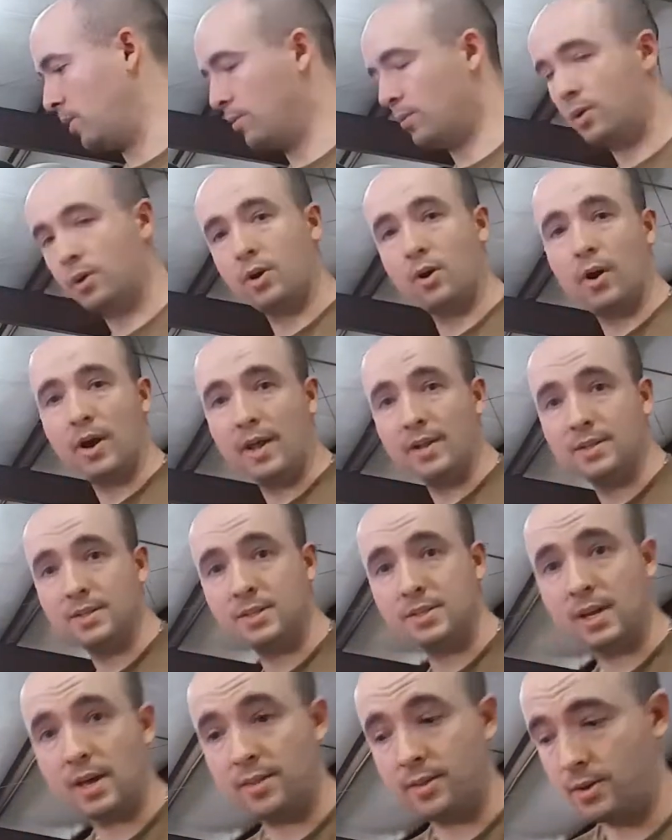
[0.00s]
we will go ahead and
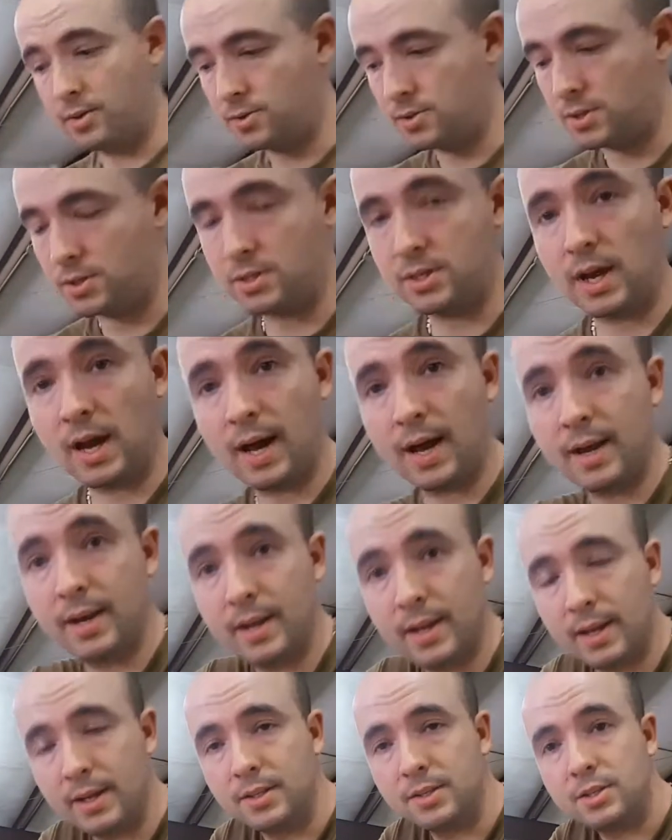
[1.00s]
set those aside
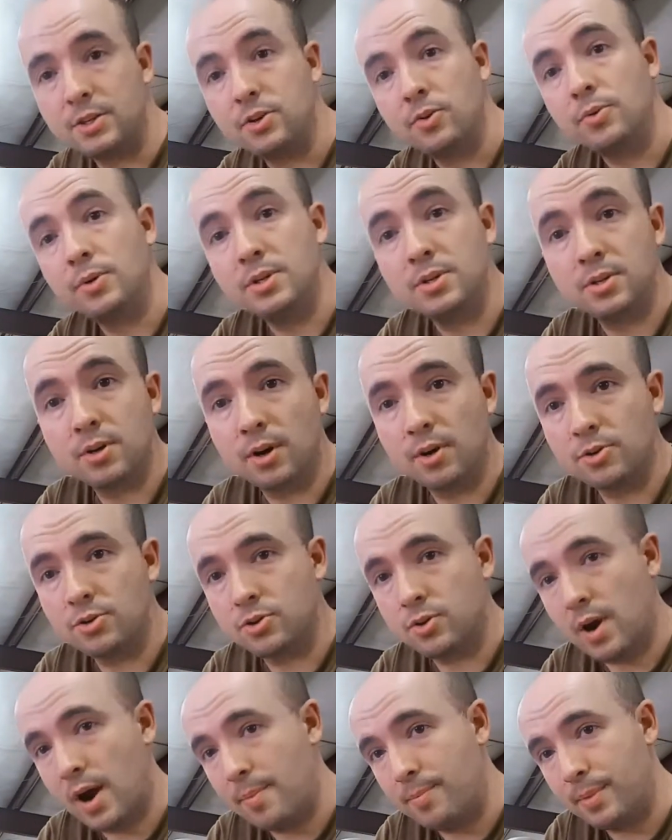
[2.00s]
until we start
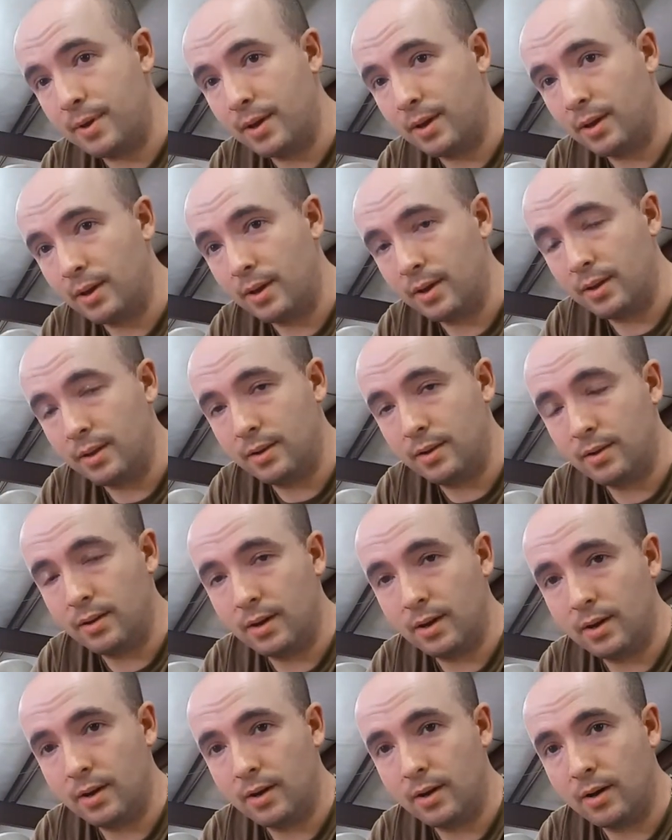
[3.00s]
strapping. And
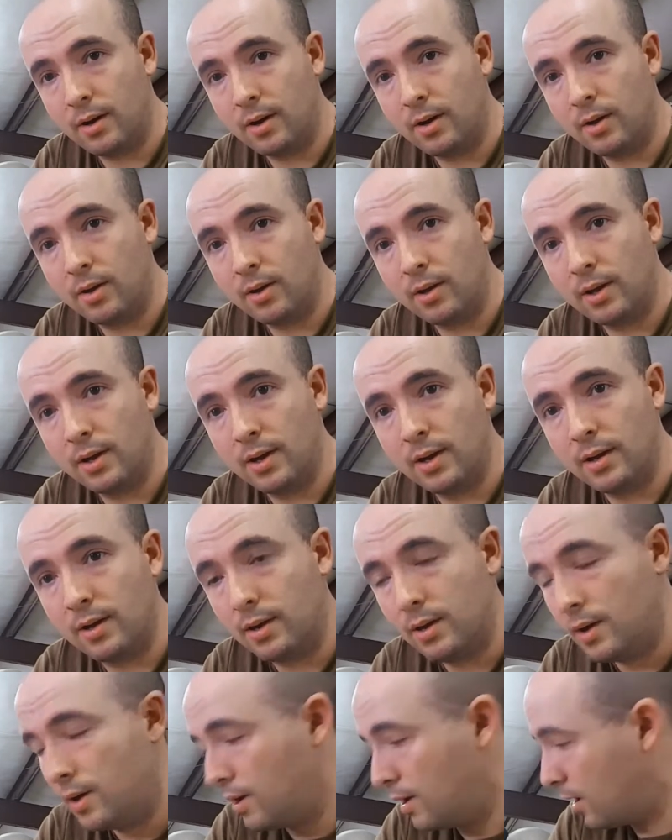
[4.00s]
I'll
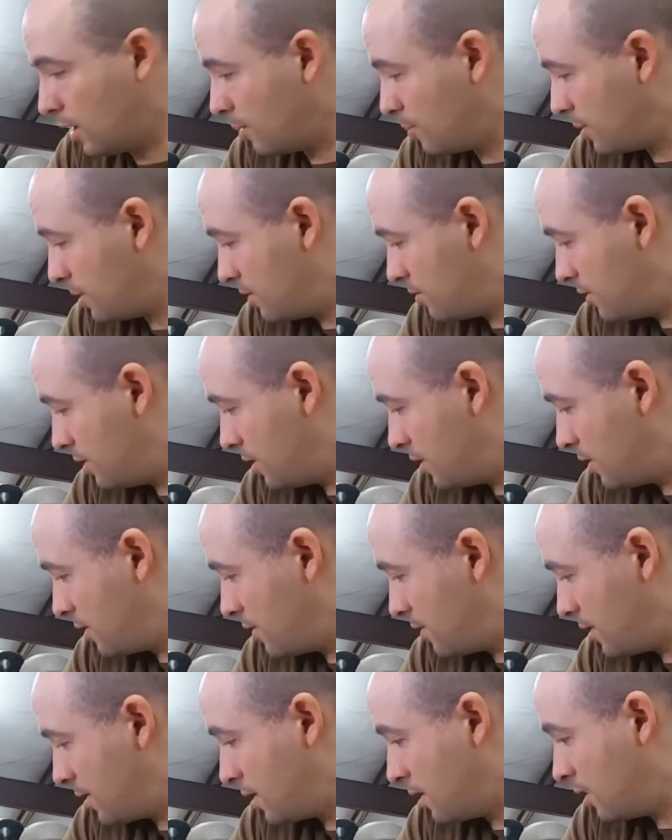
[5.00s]
put a video
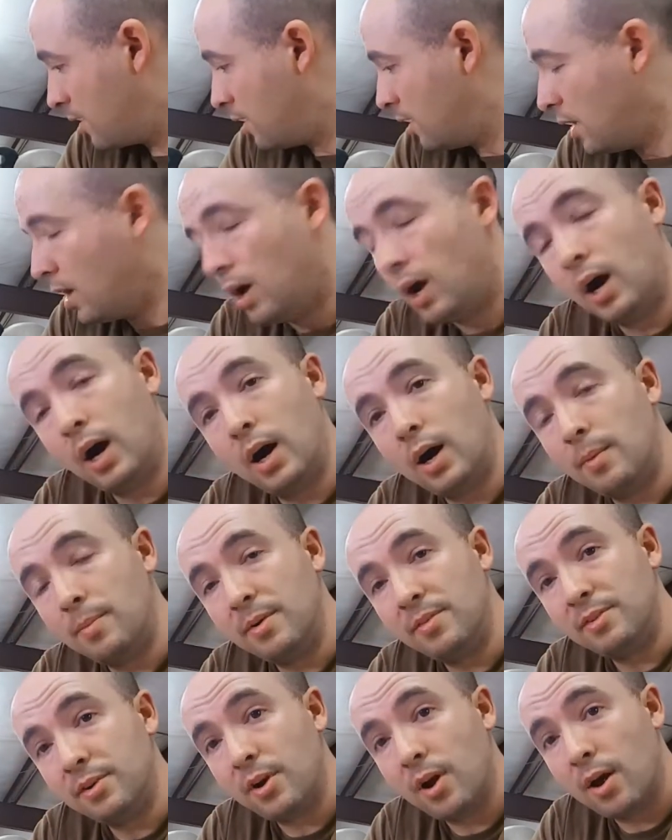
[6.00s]
in there.
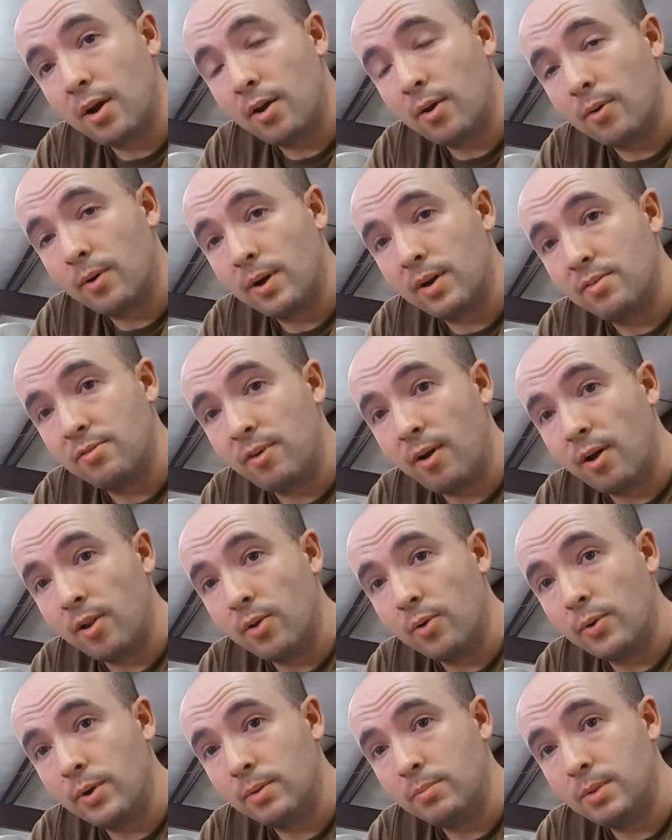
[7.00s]
If you're not already
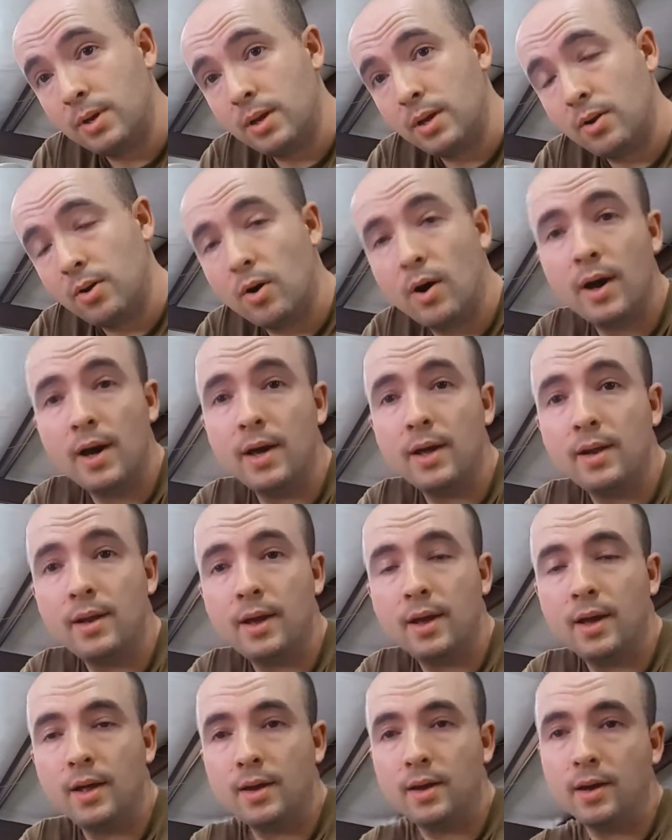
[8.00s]
following me, go ahead
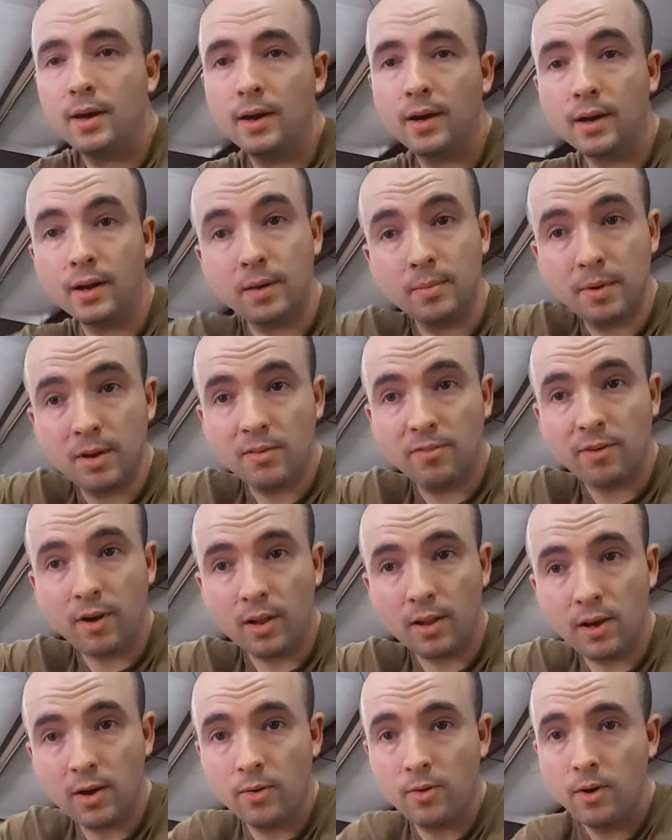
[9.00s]
and give me a
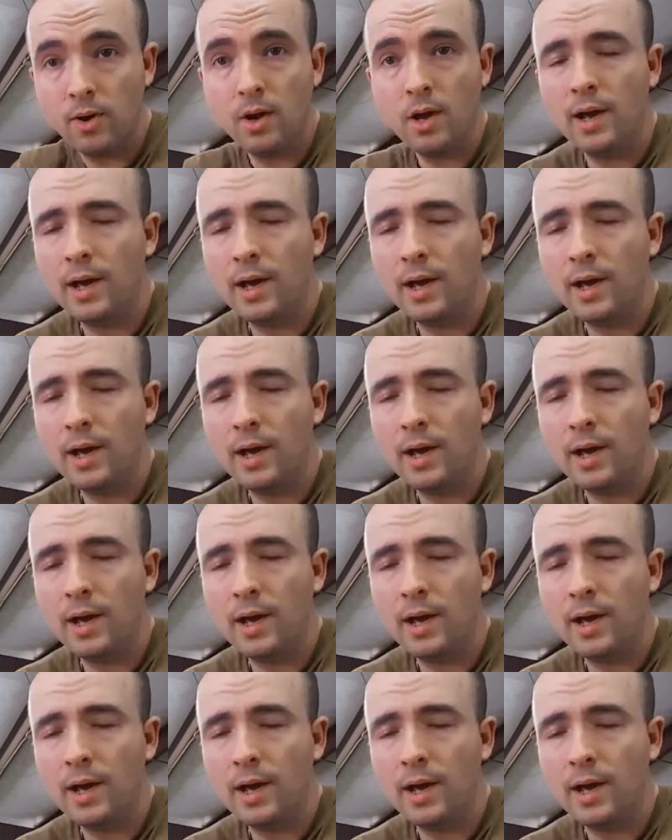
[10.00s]
follow.